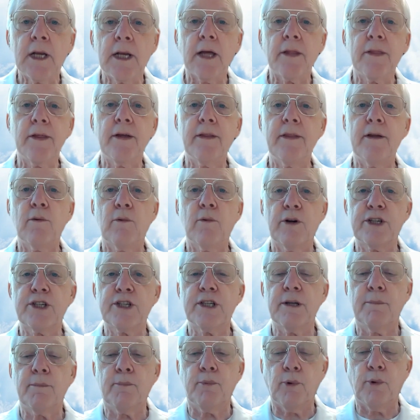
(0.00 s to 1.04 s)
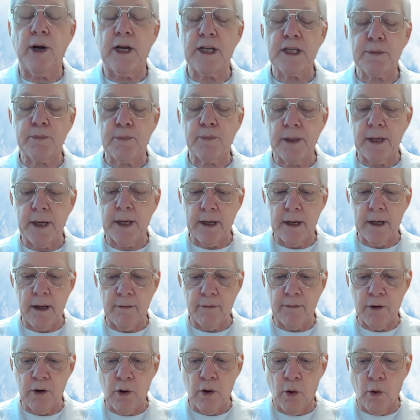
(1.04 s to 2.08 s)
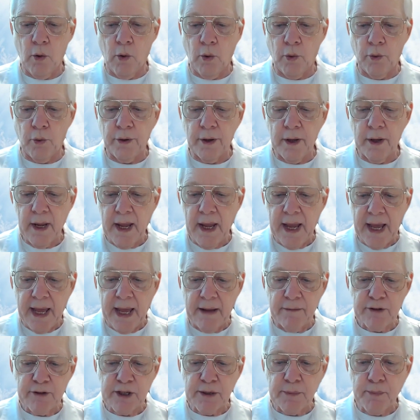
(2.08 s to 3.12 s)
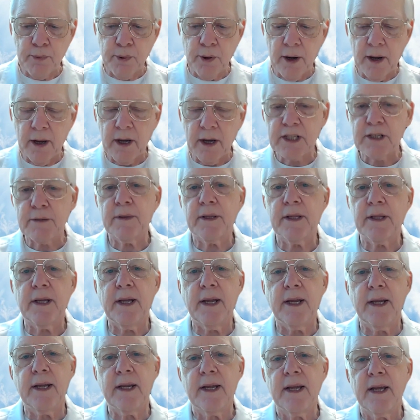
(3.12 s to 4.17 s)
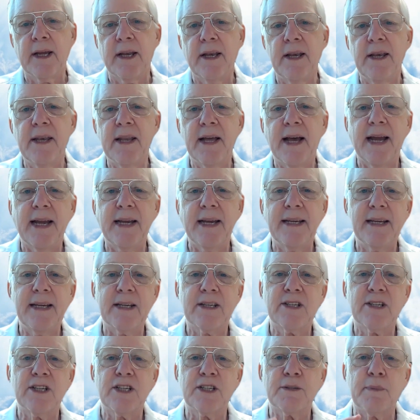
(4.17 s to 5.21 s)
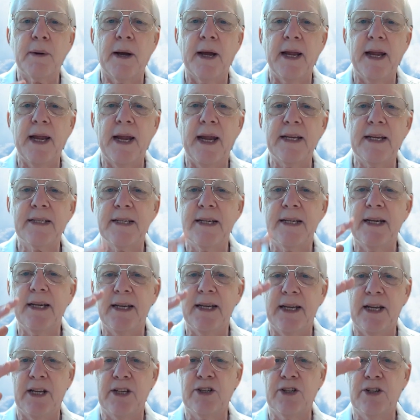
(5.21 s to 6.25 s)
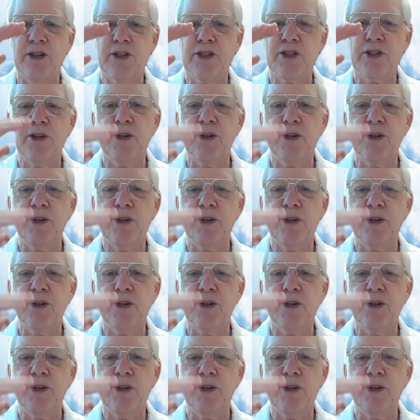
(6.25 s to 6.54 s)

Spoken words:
Now, then there was the breastplate of gold. It was approximately 9 inches by 18 inches.